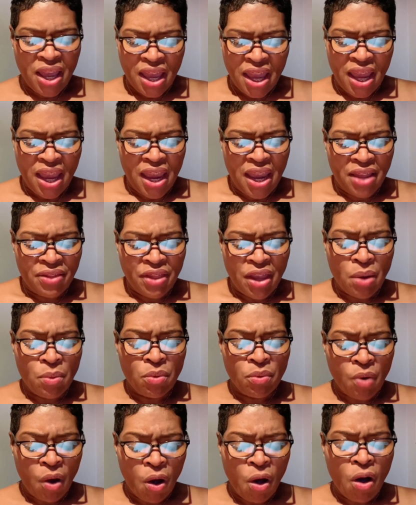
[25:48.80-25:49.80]
and they
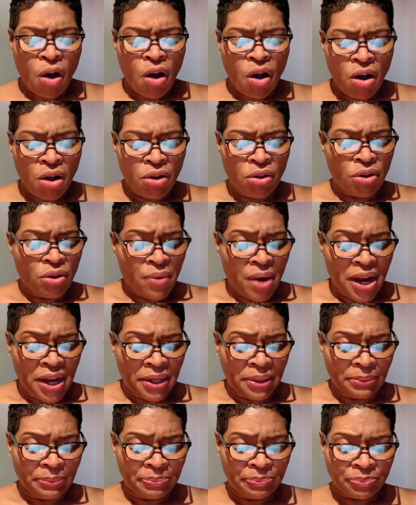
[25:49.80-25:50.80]
were all great.
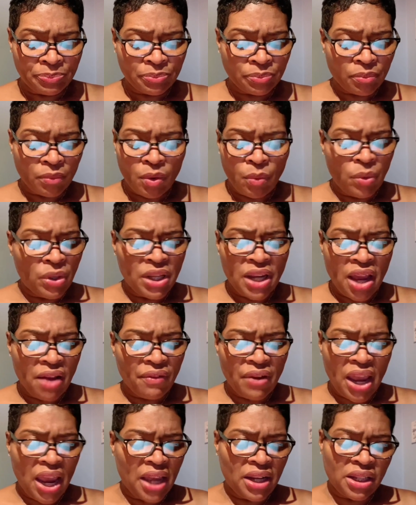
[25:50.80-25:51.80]
We never
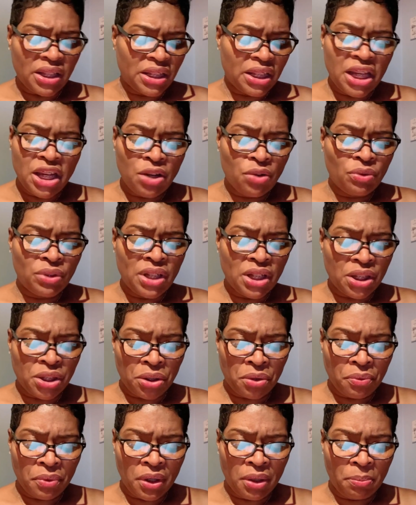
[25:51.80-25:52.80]
had a single
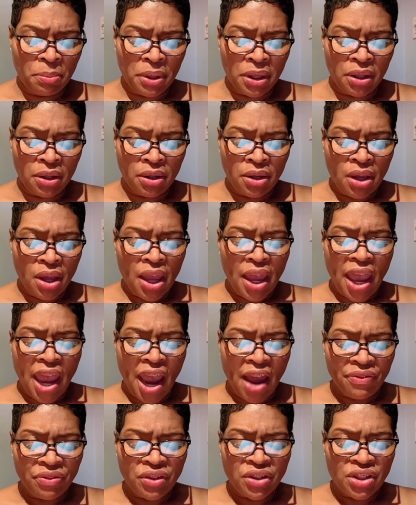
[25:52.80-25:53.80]
disagreement.
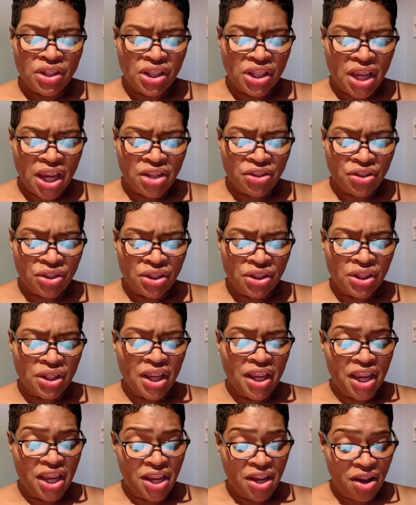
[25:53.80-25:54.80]
After the sessions,
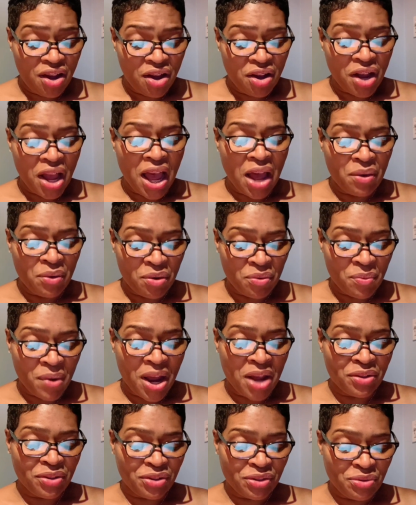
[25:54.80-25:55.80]
he hung out around
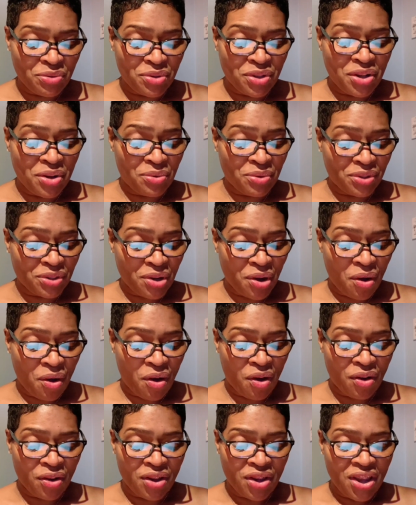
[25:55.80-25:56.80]
the studio to
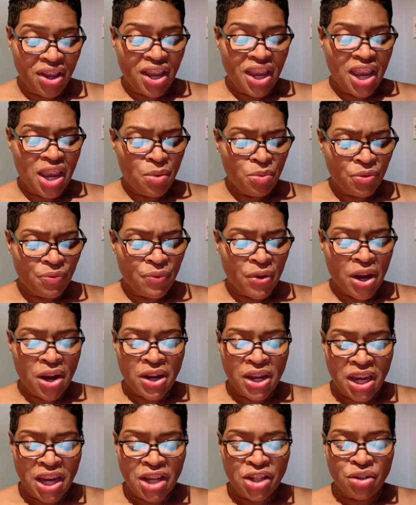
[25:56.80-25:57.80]
talk. He was very
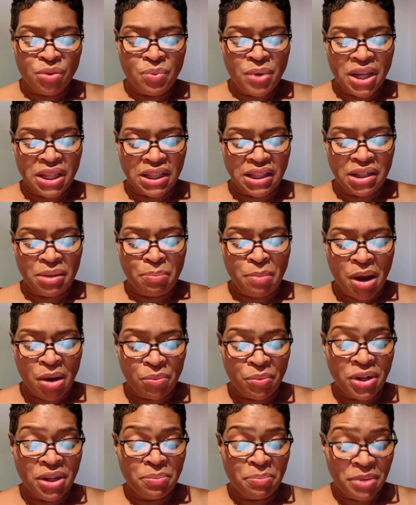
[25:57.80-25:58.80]
interested in my
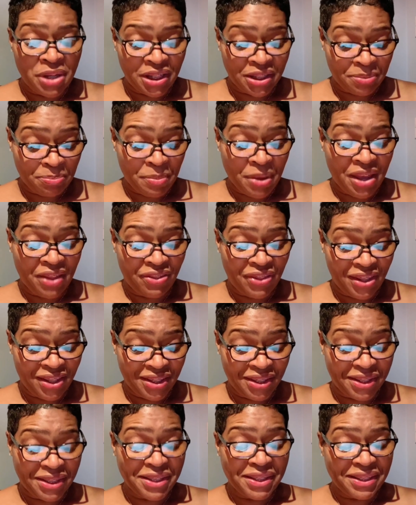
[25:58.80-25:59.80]
remix
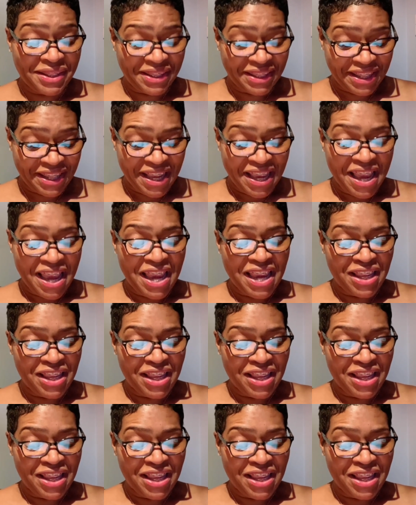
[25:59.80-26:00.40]
methods. He